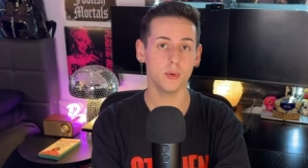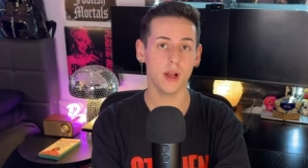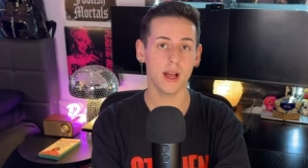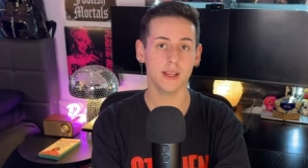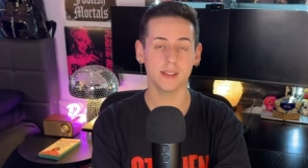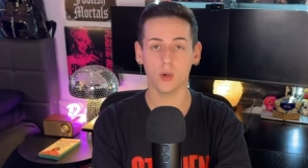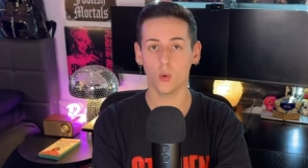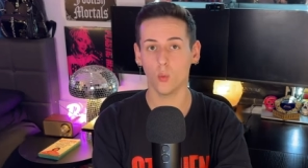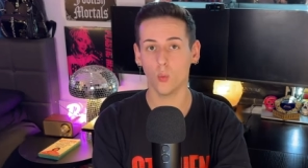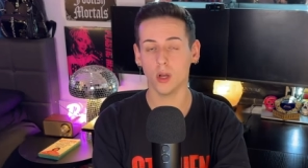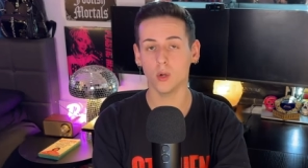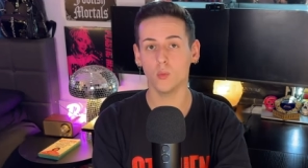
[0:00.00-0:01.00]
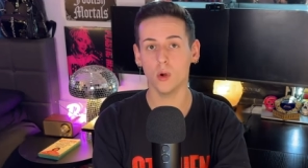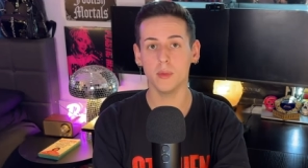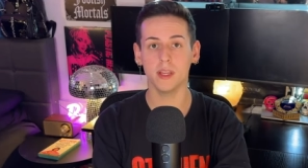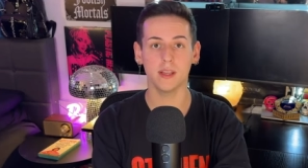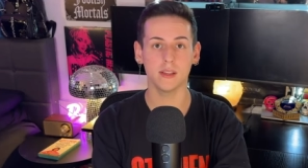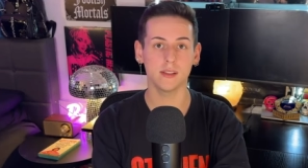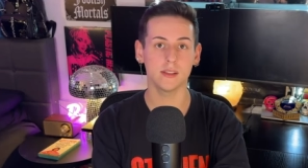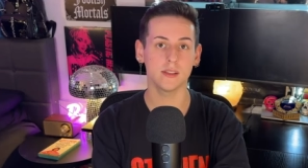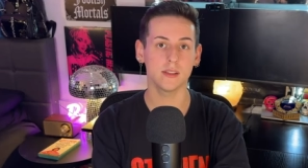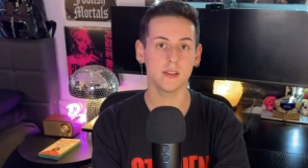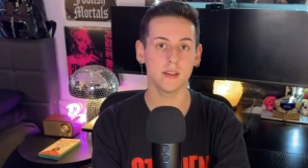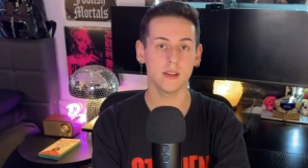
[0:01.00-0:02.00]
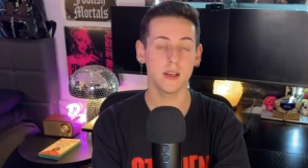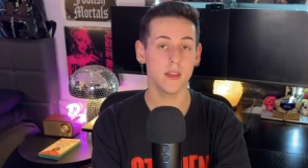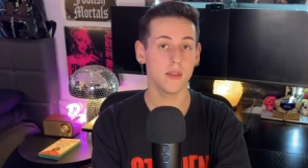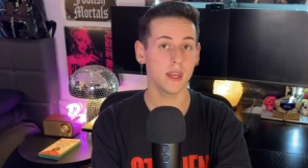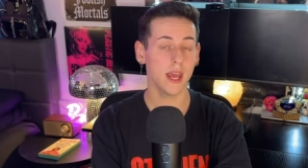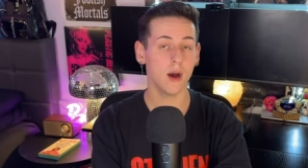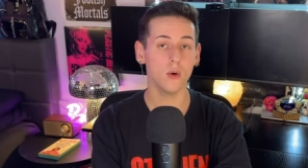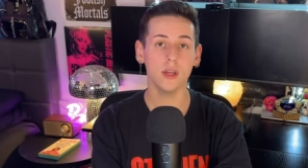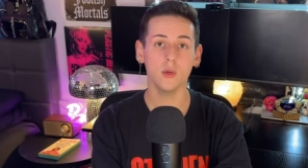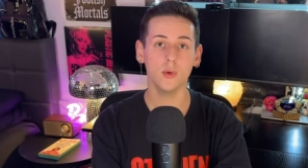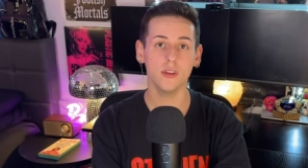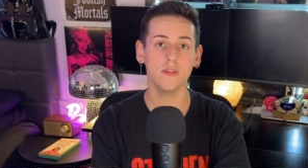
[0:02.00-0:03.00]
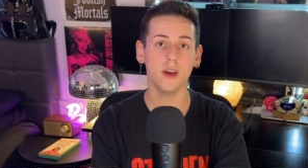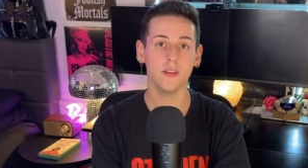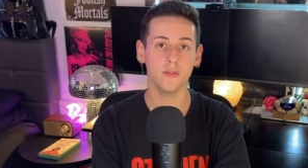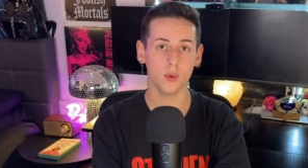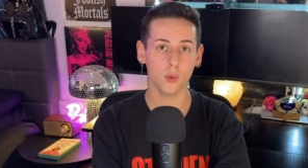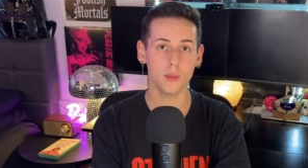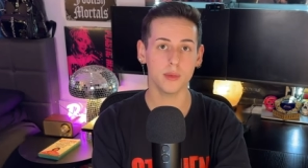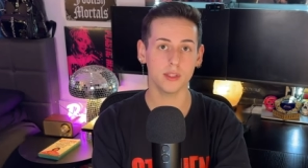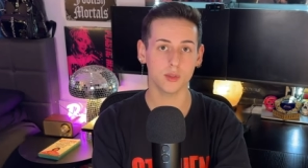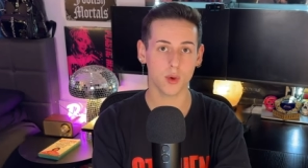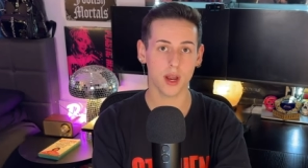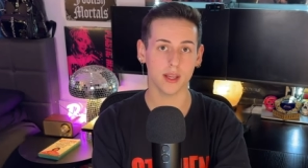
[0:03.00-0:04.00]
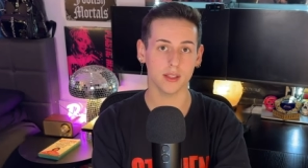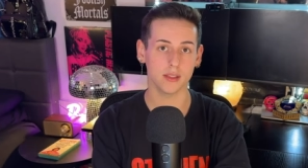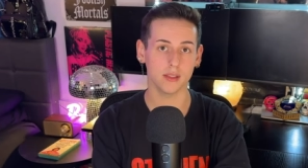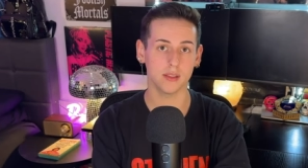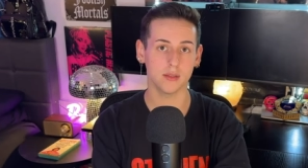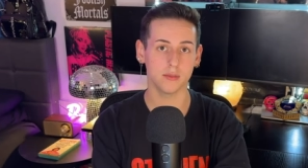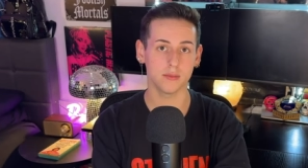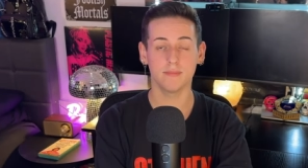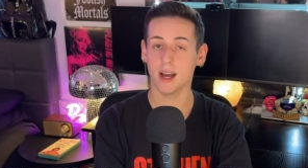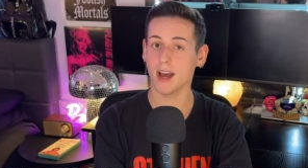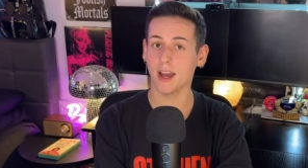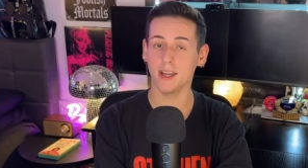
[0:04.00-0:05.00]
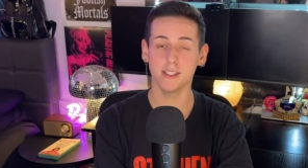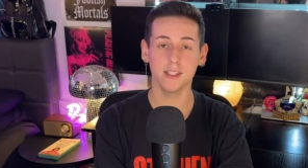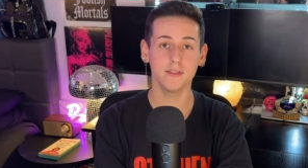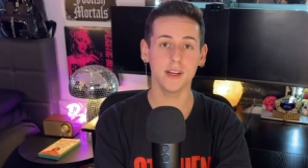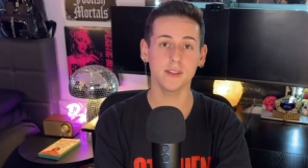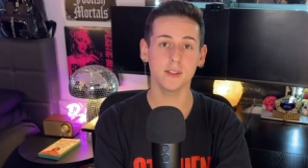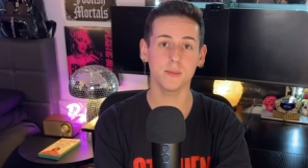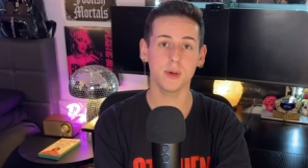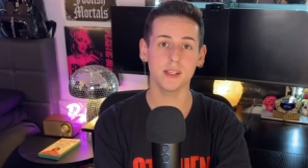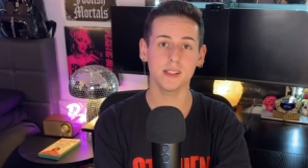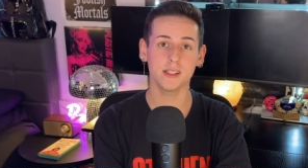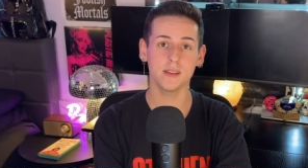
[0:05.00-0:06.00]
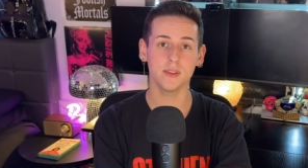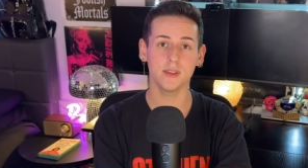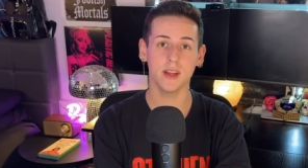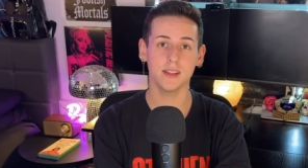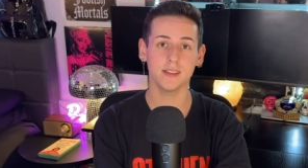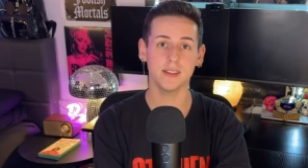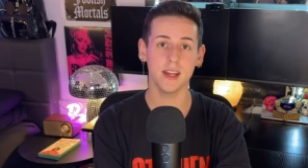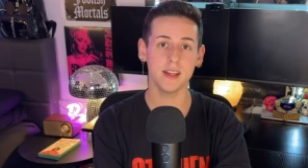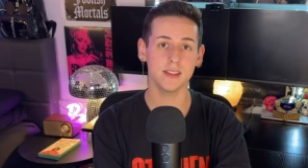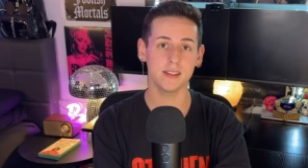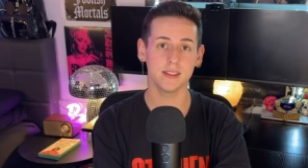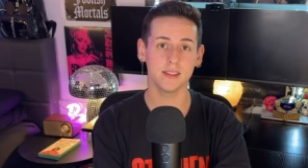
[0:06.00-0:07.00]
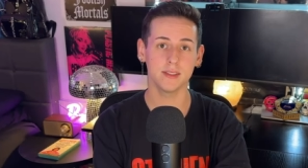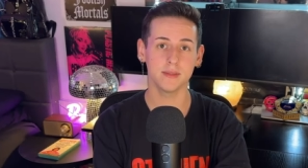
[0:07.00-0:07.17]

as what a woman is, then how can we fight for women's rights? I identify as the President of the United States.